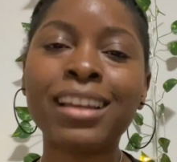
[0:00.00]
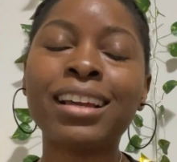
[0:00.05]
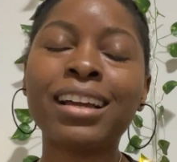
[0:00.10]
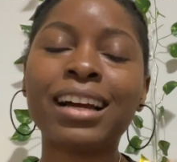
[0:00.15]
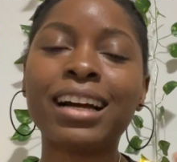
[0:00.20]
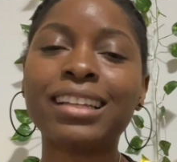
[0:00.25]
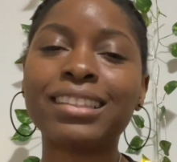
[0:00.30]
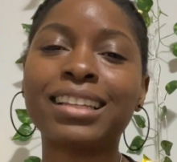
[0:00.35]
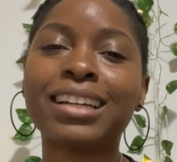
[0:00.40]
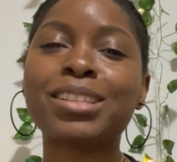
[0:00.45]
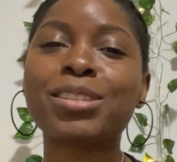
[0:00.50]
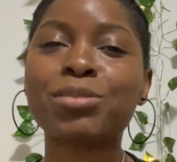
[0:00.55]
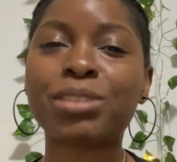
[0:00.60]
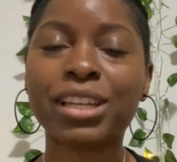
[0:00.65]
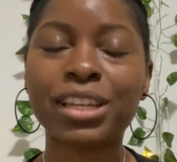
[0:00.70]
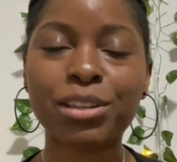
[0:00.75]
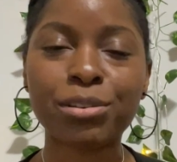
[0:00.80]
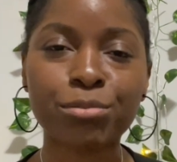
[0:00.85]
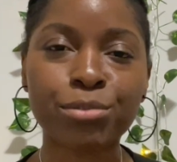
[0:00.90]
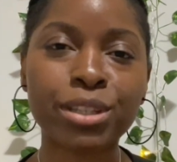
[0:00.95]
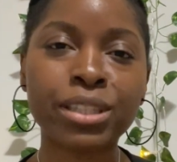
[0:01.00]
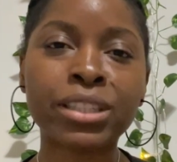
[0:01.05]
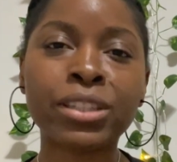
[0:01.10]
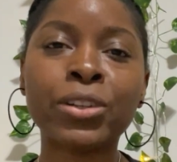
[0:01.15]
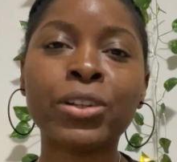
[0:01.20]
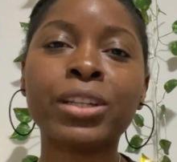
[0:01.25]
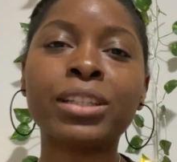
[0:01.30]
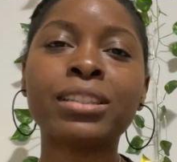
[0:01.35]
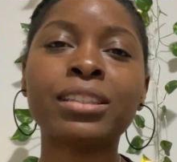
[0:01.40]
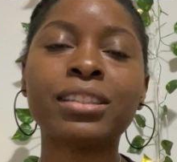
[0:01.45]
And that's why in
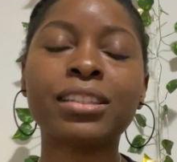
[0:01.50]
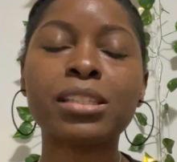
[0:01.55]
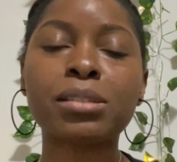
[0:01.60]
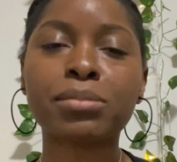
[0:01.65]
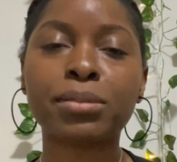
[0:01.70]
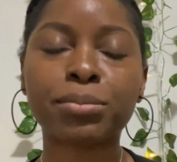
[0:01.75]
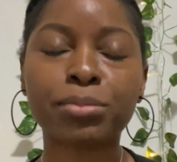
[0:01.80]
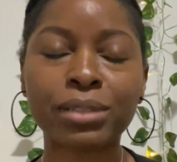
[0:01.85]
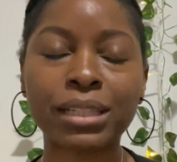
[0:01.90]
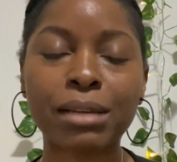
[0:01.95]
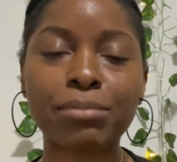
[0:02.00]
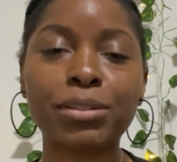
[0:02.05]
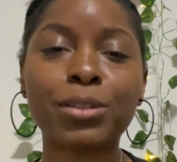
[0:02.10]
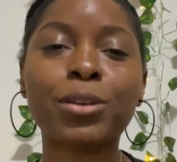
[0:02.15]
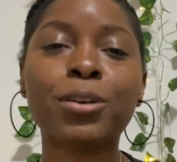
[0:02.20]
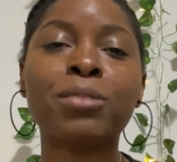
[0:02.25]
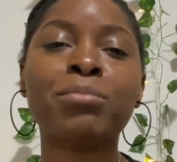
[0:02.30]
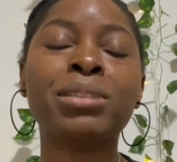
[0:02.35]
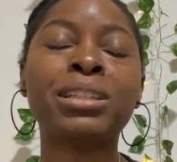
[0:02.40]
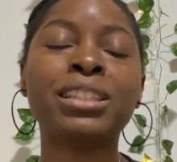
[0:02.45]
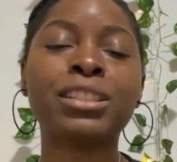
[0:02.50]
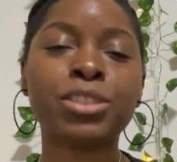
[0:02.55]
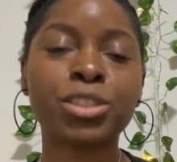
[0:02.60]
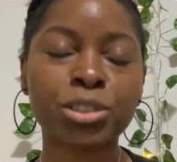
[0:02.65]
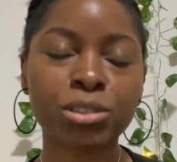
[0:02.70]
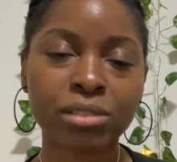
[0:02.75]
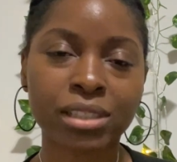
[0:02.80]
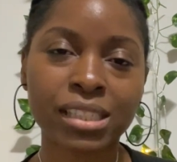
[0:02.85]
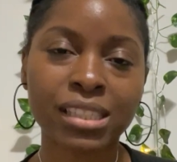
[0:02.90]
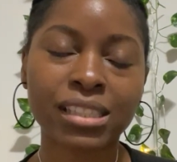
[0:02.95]
return, these people are becoming
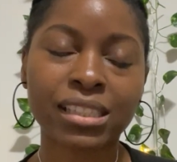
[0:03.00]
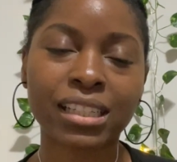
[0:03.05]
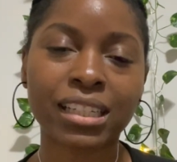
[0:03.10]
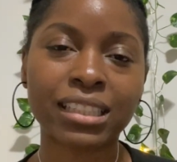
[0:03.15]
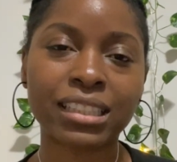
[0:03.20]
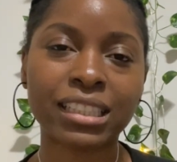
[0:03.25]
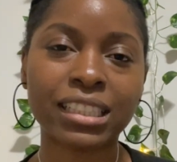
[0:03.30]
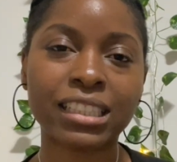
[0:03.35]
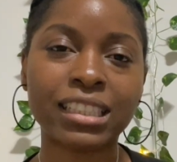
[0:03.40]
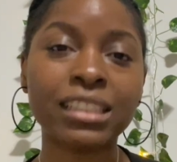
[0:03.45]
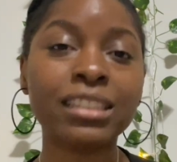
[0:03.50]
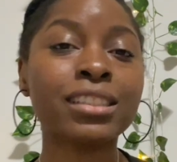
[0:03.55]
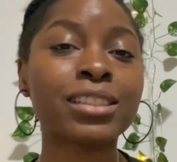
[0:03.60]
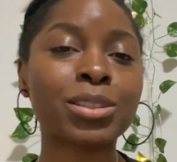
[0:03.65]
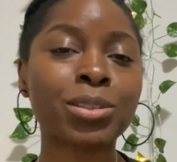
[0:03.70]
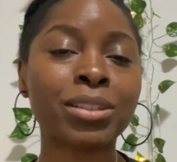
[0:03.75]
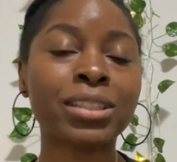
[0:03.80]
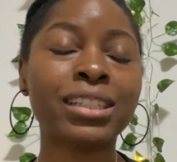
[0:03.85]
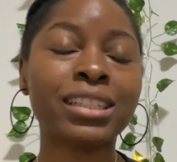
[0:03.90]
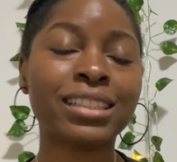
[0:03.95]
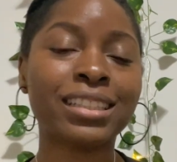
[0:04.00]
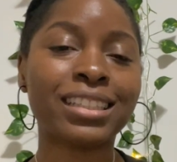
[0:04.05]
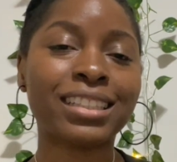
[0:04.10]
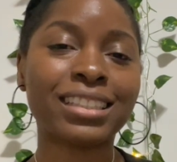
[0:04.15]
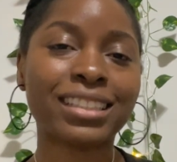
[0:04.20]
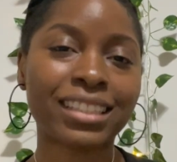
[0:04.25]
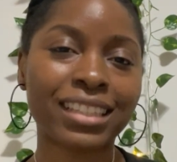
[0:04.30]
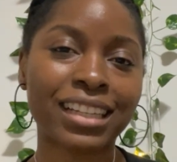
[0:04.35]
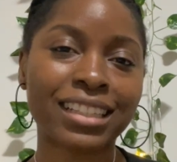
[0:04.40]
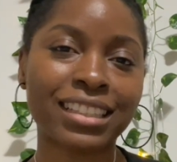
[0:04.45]
interested in studying in
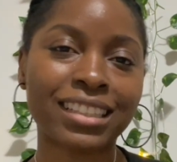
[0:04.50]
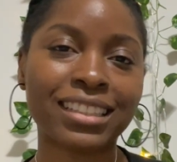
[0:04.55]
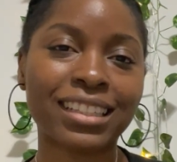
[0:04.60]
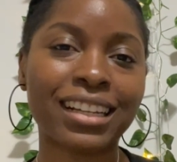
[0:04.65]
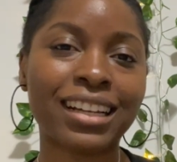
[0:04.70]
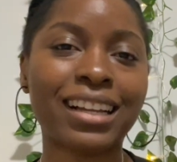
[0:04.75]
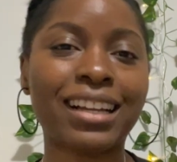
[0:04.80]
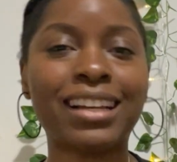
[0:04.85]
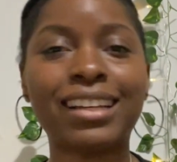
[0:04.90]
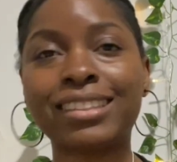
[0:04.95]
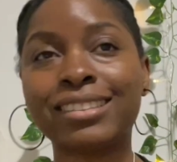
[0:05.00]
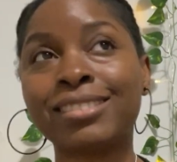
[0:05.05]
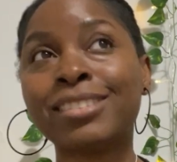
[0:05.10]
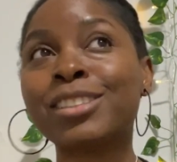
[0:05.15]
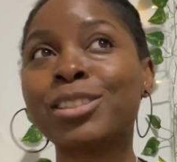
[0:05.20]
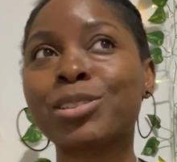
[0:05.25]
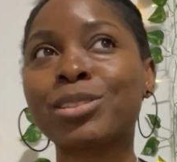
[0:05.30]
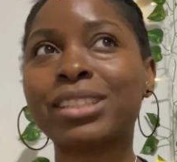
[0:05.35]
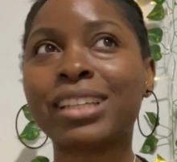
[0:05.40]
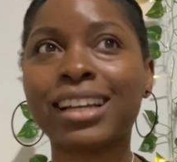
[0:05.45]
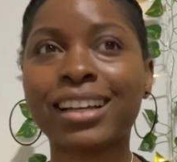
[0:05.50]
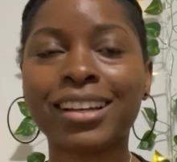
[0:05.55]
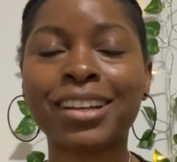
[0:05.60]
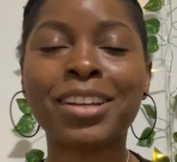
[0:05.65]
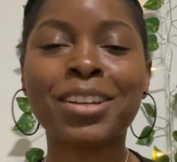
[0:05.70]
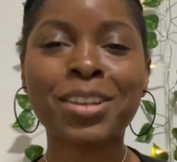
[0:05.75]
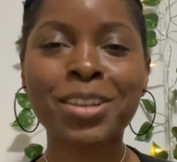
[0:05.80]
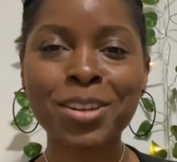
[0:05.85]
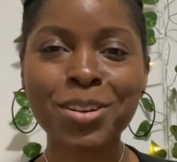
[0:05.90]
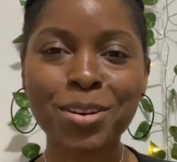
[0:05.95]
Canada, and so they are
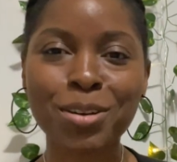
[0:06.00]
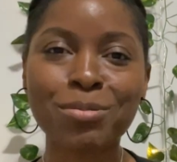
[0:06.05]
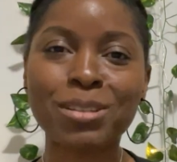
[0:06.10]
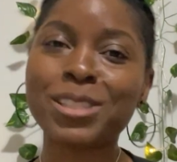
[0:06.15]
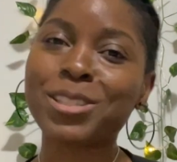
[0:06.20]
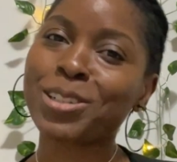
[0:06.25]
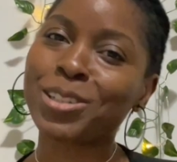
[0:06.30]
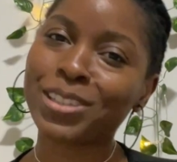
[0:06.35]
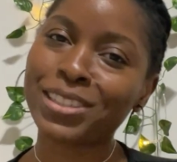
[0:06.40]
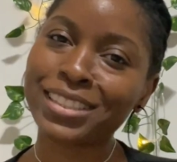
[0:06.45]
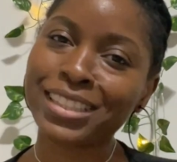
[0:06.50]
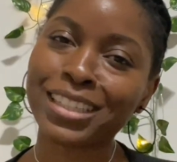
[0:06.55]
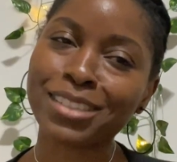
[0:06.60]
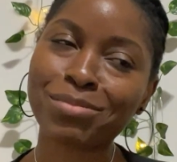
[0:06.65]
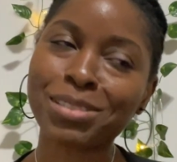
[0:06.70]
coming to contact me.